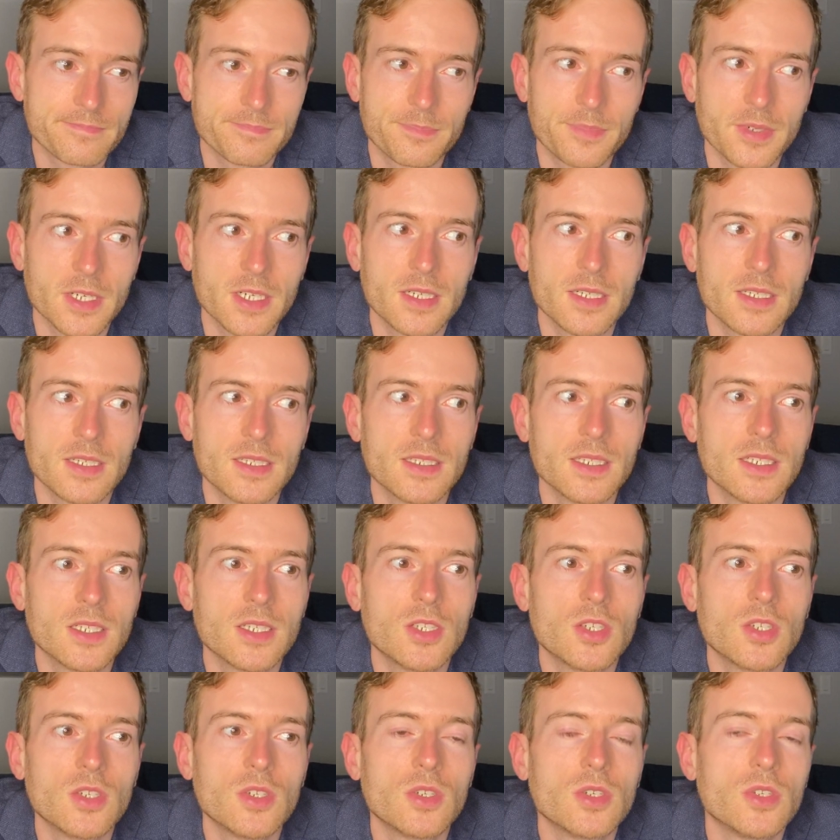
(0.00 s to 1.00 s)
but
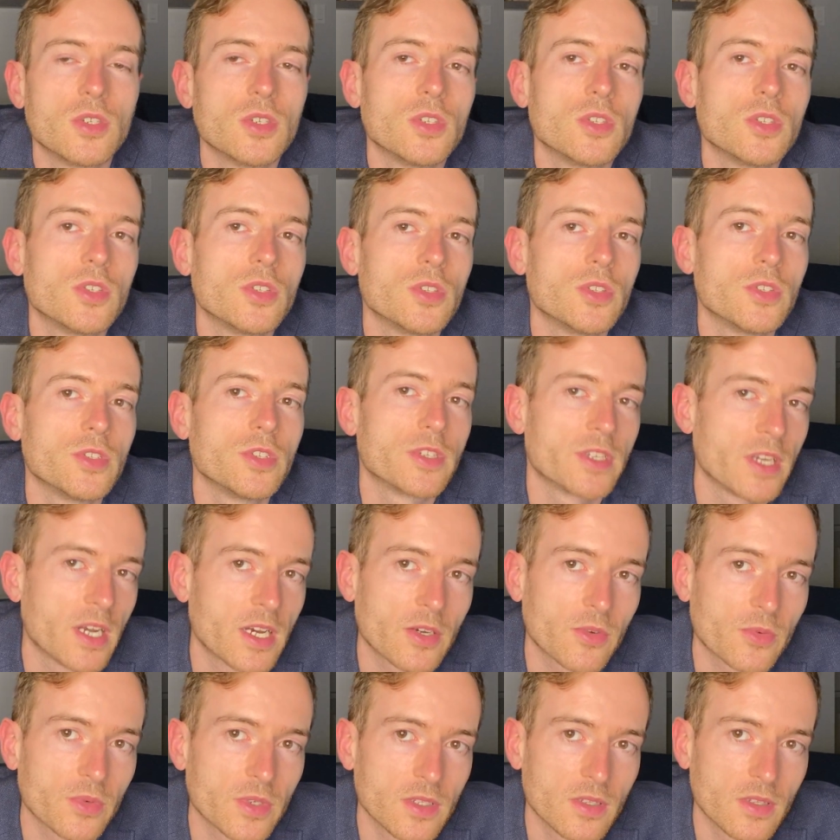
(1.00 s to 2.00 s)
you got
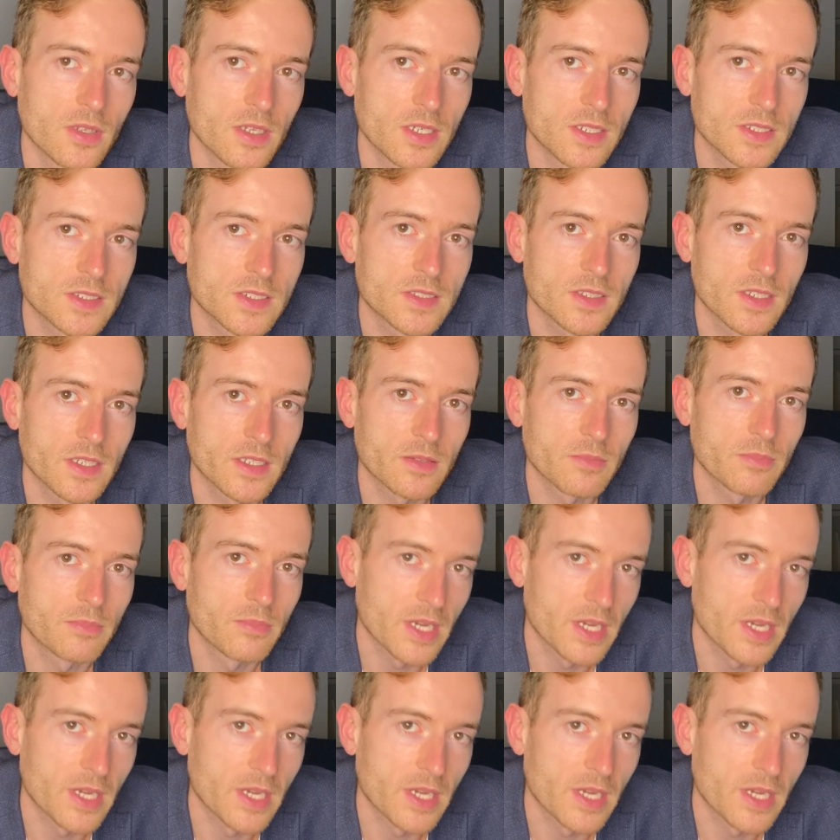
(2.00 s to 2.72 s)
to realize like